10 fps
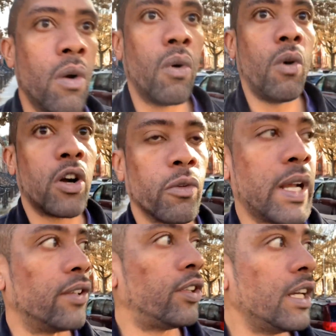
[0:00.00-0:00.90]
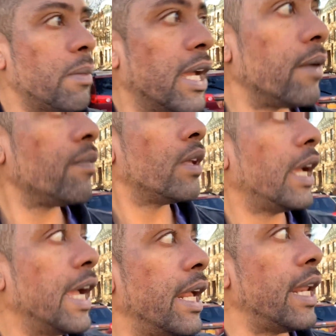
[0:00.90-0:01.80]
walking around the city, man,
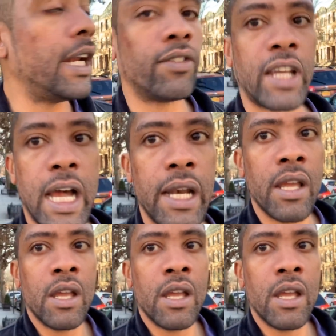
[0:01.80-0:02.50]
and they just got,